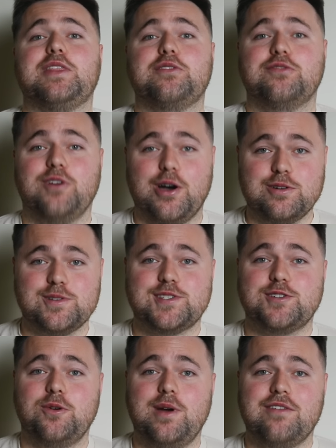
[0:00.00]
And the final
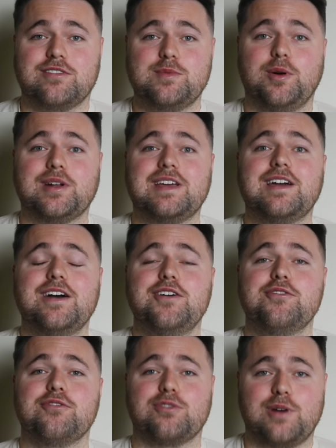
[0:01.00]
score, everybody,
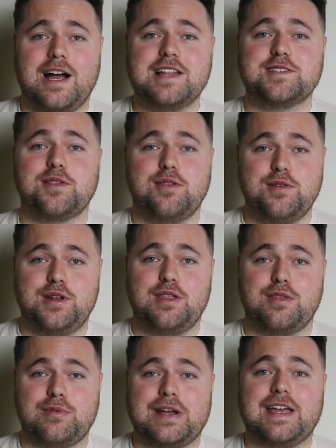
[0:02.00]
France
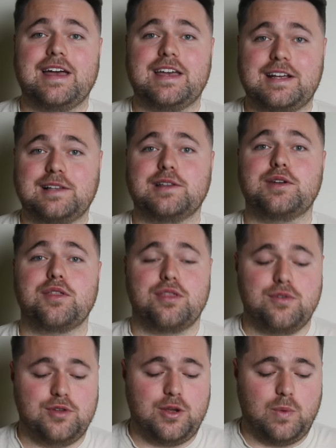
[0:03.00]
33, England
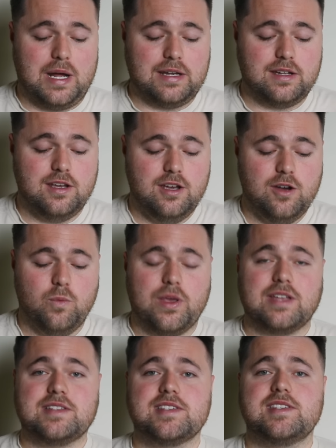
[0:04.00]
31. We
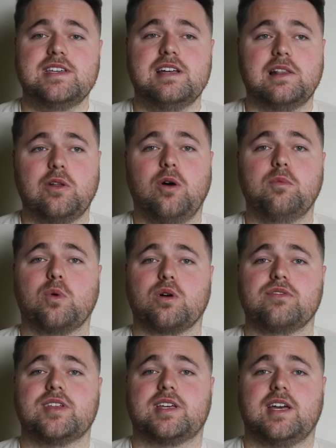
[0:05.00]
can see a lot more
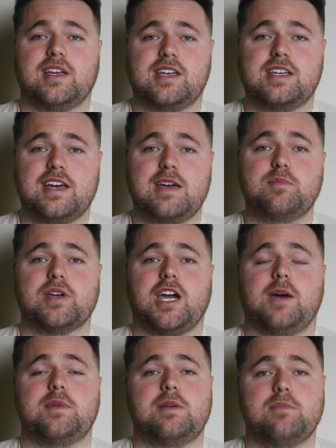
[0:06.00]
of the kicking game
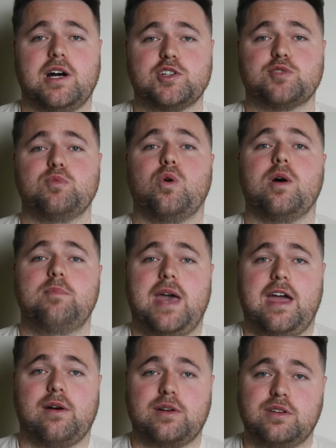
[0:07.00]
becoming much more
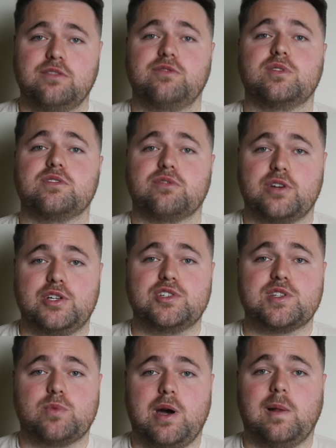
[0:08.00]
apparent for the French
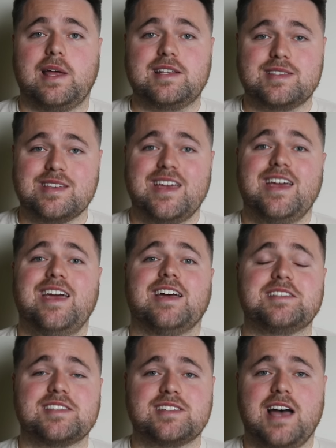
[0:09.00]
as well, as
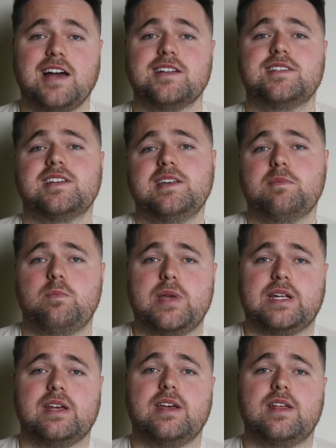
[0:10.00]
it started to get
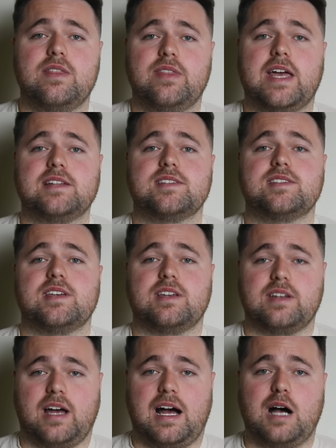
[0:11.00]
better in that
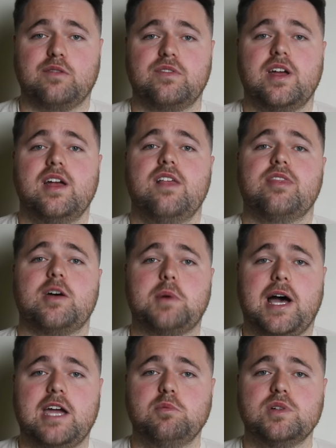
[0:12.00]
second half. They
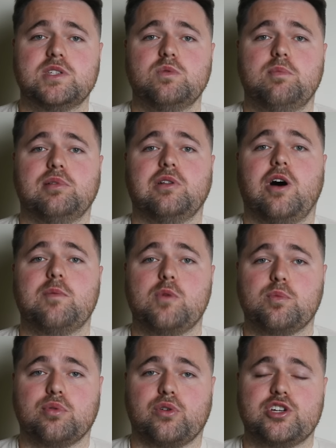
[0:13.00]
were able to apply
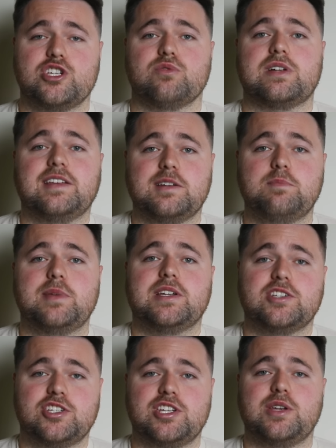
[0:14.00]
more pressure and get a
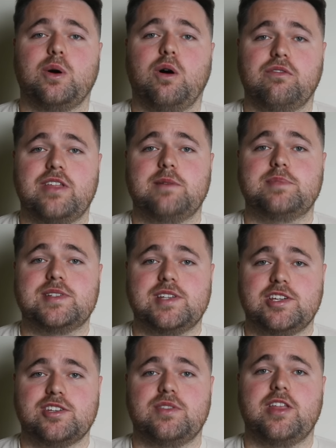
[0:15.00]
better share of that
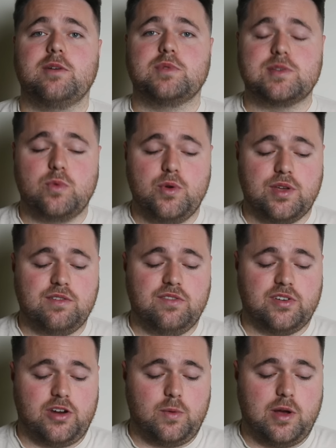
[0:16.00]
possession. That was working
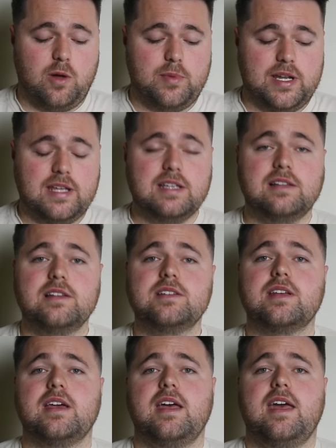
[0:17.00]
very well, but
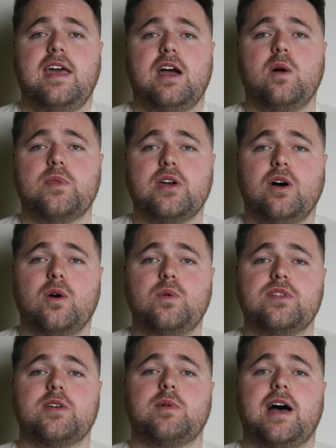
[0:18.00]
England held their
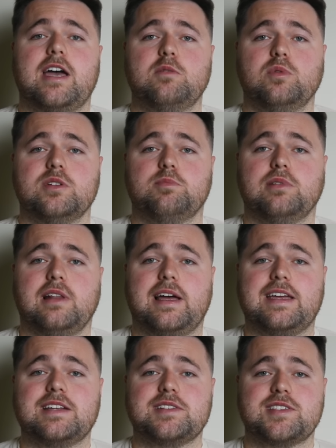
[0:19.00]
own. They were able to
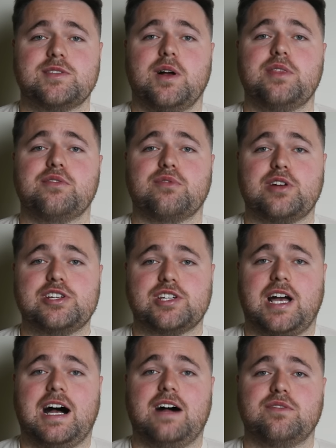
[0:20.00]
play inside the French
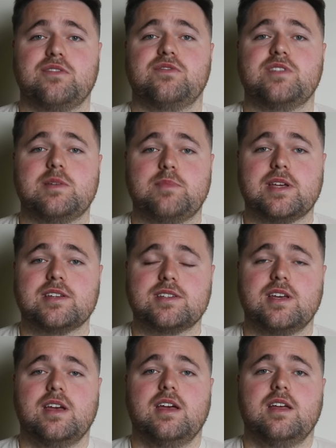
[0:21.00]
half a fair
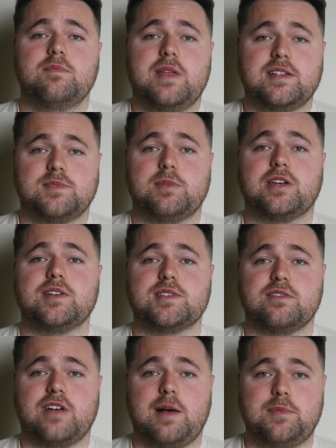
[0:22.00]
bit. That's because
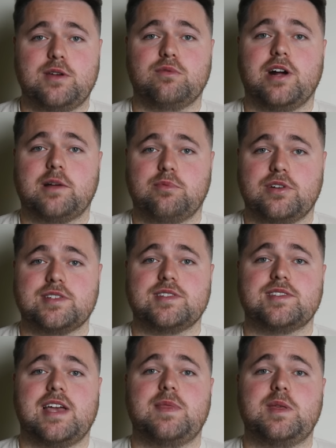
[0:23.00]
of their ruck
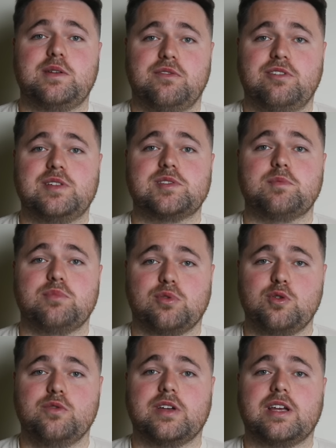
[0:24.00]
presence and their defence
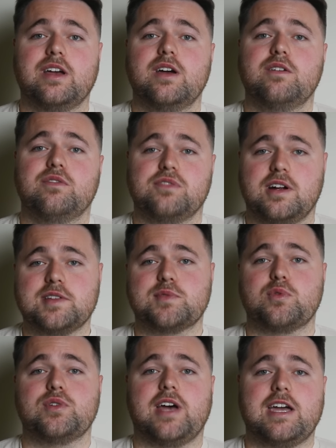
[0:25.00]
improving.
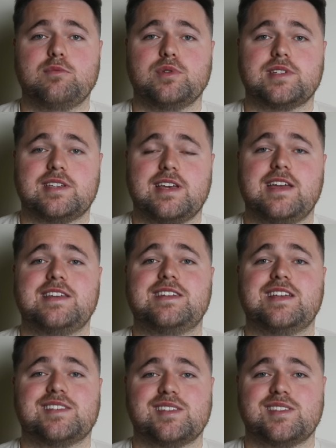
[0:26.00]
France weren't able to gain
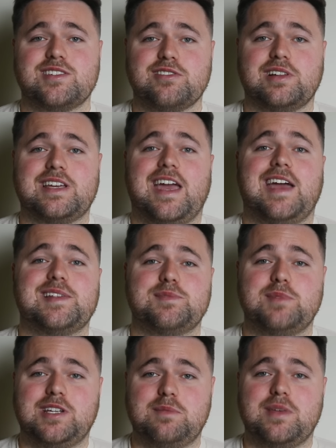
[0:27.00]
necessarily as
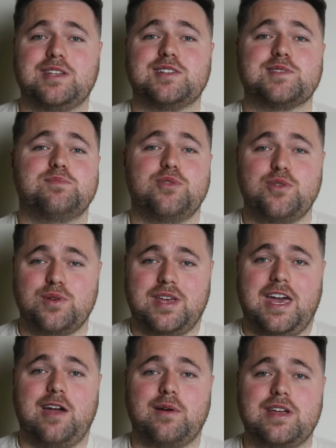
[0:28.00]
many metres per
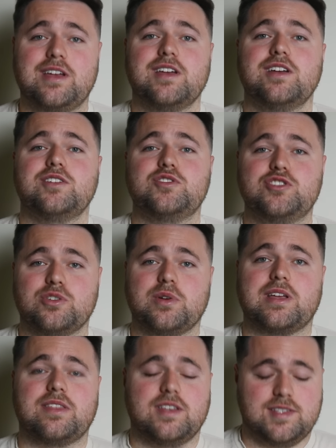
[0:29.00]
carry
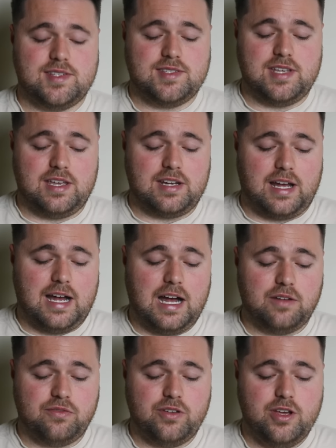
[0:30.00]
during this second
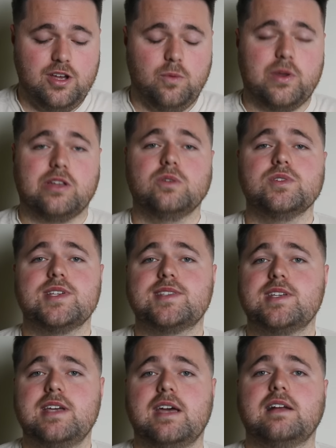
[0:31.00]
half. We can also
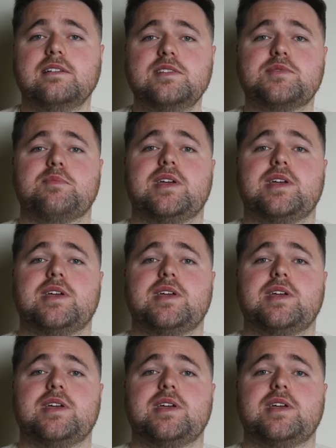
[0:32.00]
see England's